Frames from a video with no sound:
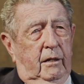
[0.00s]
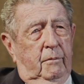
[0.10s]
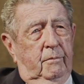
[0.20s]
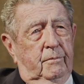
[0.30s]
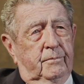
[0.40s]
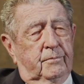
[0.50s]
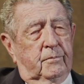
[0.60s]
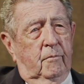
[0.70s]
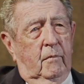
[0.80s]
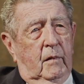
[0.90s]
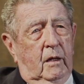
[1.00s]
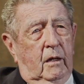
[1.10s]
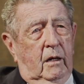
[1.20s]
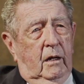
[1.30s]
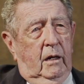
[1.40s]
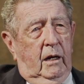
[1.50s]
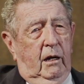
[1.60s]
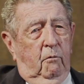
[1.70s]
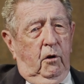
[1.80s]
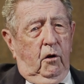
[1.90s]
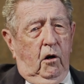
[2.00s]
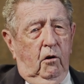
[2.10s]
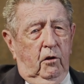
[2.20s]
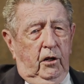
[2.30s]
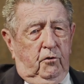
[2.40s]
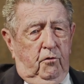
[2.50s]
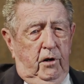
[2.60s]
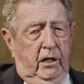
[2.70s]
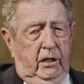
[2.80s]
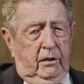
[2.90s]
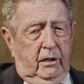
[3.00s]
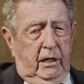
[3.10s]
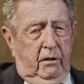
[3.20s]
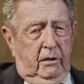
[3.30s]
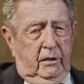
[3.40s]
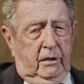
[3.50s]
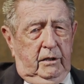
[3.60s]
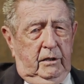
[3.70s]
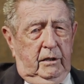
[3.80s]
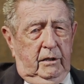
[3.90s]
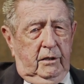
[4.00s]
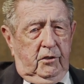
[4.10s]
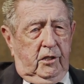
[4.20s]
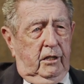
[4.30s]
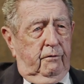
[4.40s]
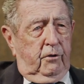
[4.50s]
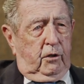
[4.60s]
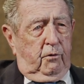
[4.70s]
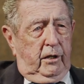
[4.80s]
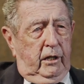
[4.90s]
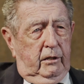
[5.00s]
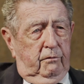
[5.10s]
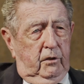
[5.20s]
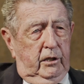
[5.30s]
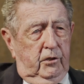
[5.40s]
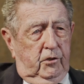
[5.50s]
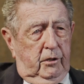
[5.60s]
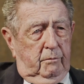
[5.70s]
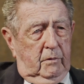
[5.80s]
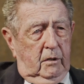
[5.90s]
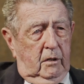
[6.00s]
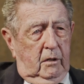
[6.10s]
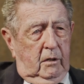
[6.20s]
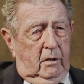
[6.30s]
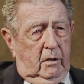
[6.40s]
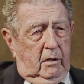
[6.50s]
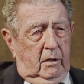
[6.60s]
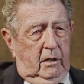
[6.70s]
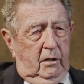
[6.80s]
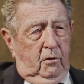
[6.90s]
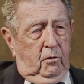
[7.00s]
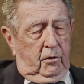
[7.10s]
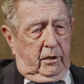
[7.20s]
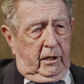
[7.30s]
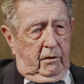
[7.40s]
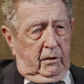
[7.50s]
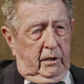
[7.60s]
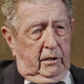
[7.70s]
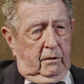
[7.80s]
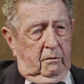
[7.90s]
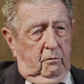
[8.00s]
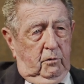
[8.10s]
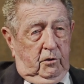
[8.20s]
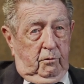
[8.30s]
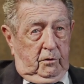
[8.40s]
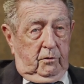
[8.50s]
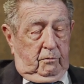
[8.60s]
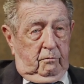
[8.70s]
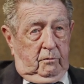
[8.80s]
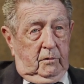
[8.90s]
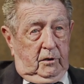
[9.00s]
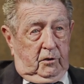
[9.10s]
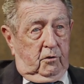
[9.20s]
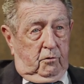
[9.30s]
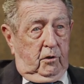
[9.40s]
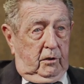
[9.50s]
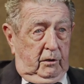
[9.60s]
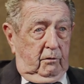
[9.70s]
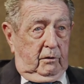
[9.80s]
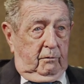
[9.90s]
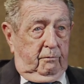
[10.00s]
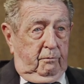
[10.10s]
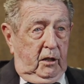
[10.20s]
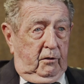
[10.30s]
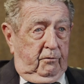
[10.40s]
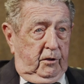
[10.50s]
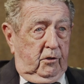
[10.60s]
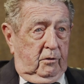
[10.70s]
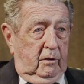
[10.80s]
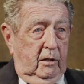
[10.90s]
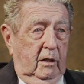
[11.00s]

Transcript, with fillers: Um, and we all got training down at the uh, Center for Creative Leadership in North Carolina, which was extraordinarily beneficial.